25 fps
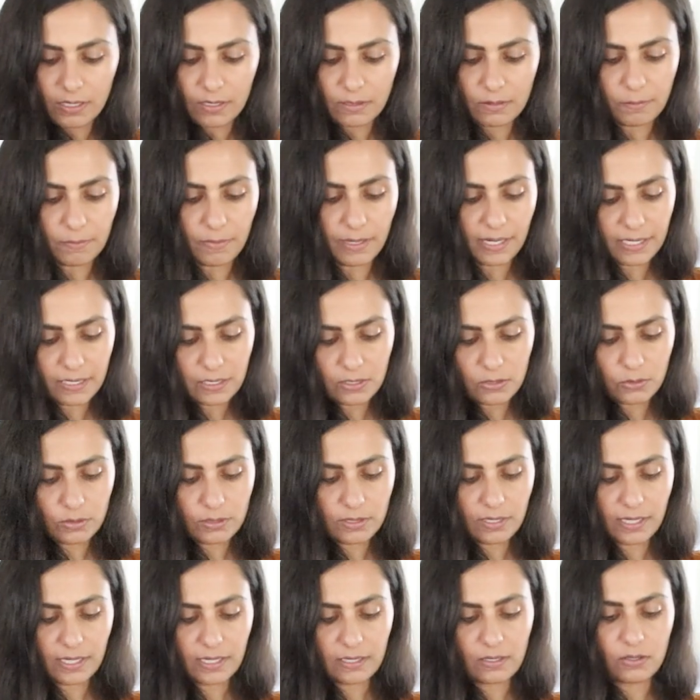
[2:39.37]
It might look
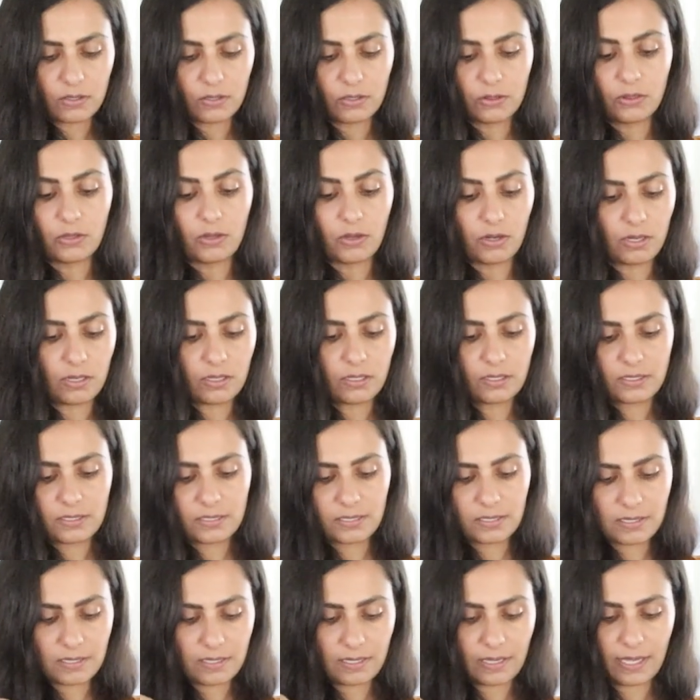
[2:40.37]
like a lot
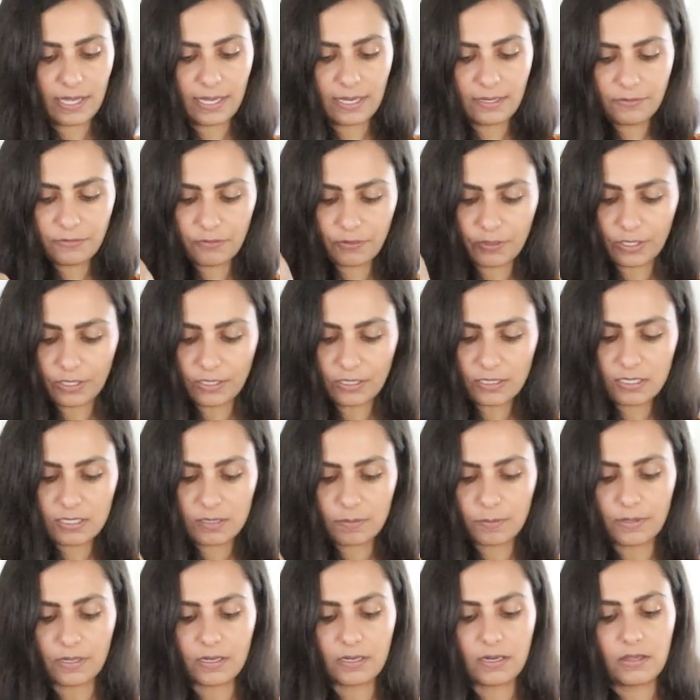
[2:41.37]
at
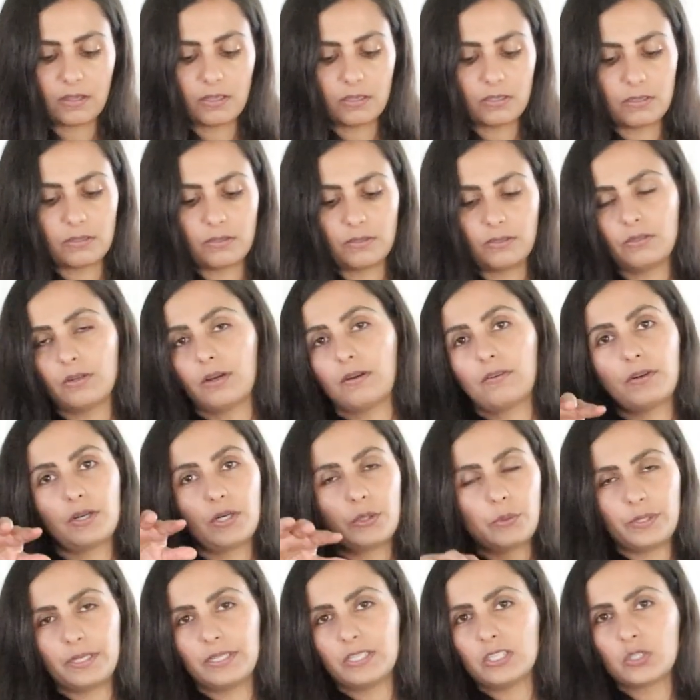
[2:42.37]
first, but our
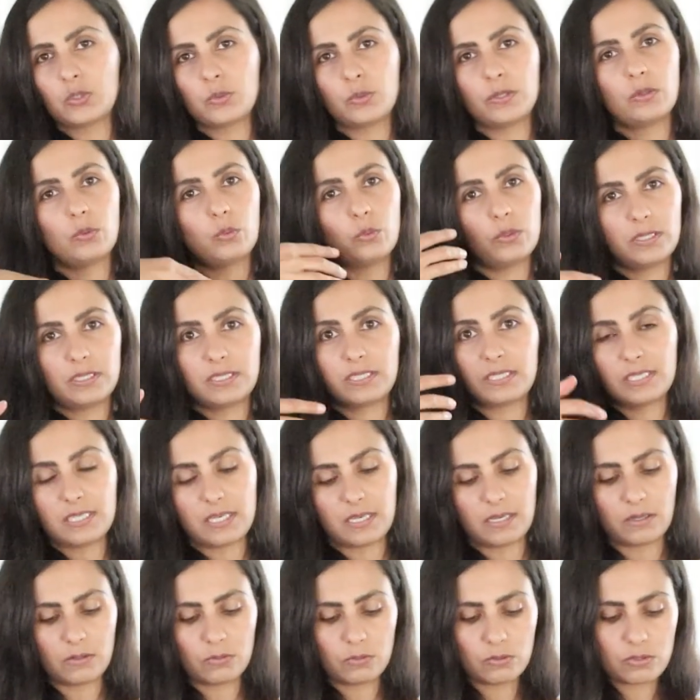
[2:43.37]
greens will wilt
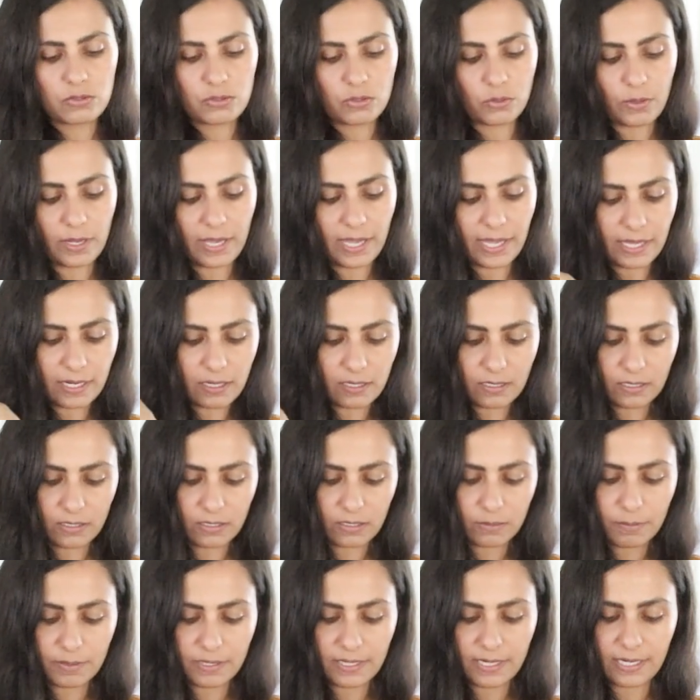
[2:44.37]
down. So add a
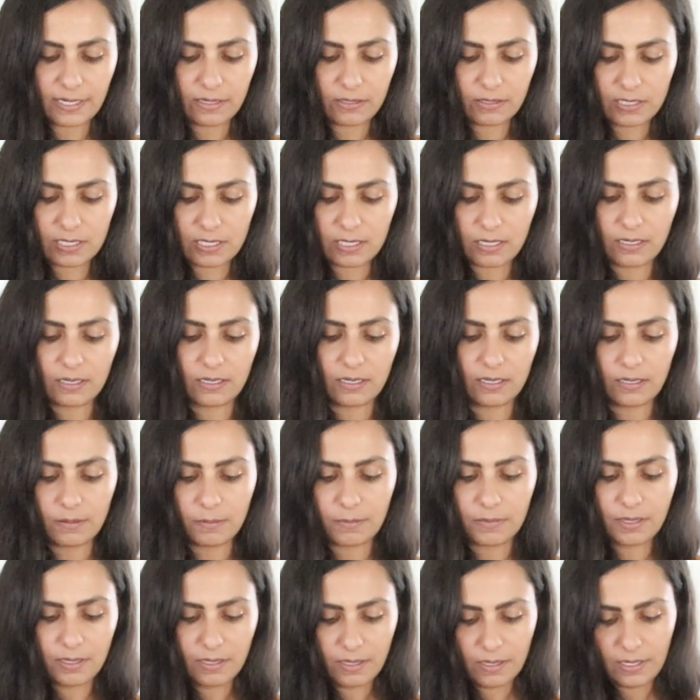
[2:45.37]
little bit at a
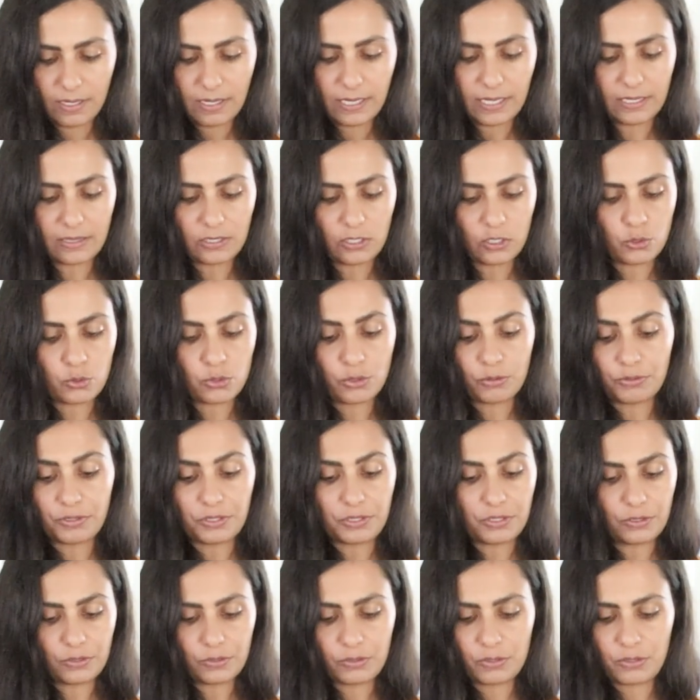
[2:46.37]
time, and this will
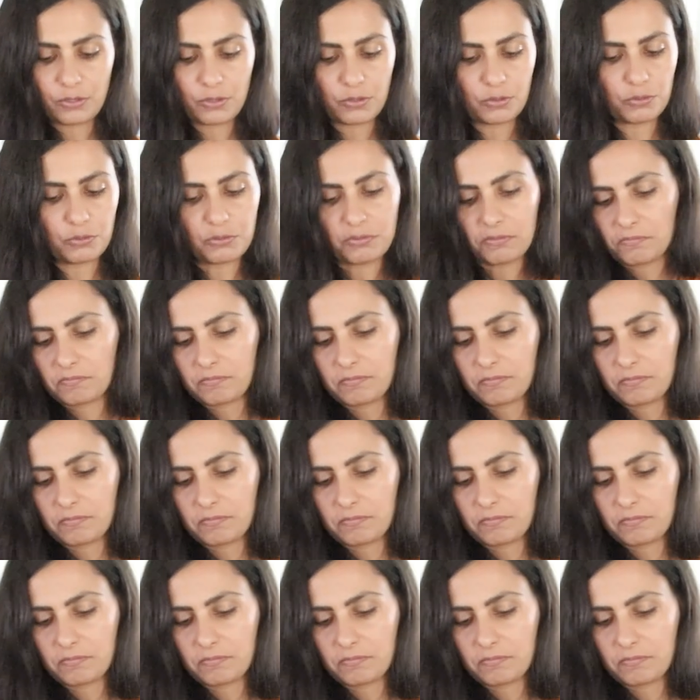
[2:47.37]
reduce to